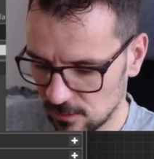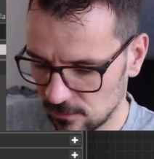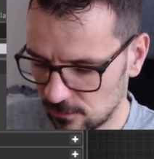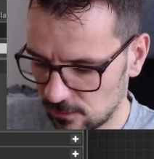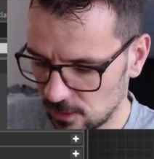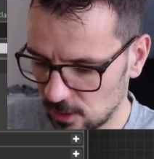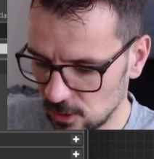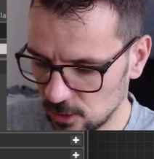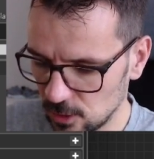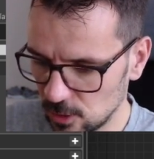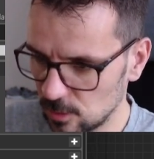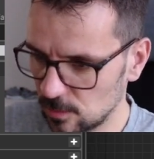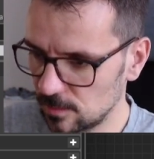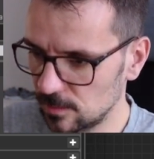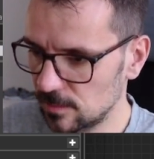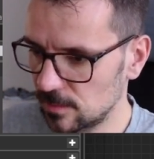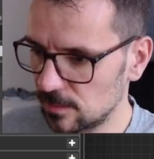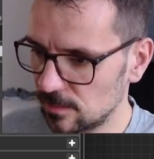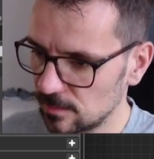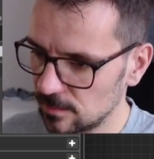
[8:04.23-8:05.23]

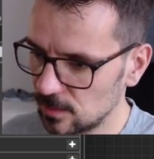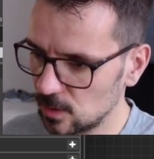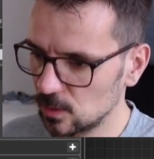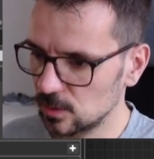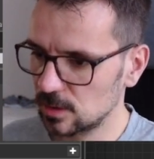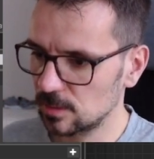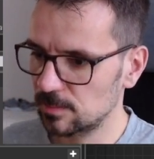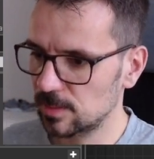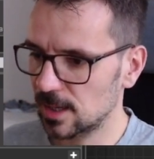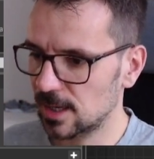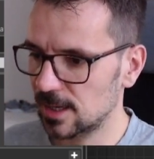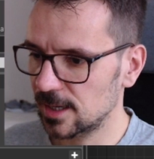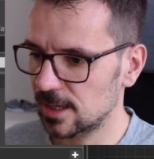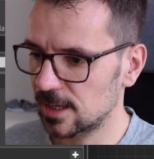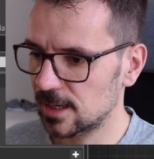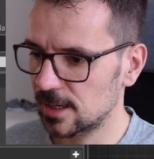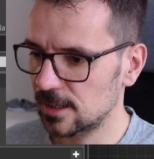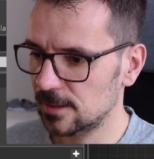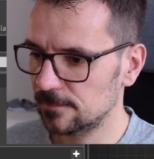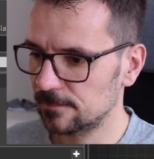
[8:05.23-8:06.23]
volume
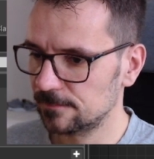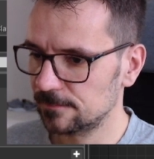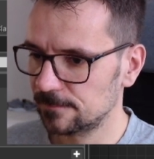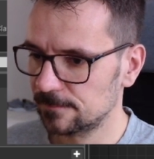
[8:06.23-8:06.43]
multiplier,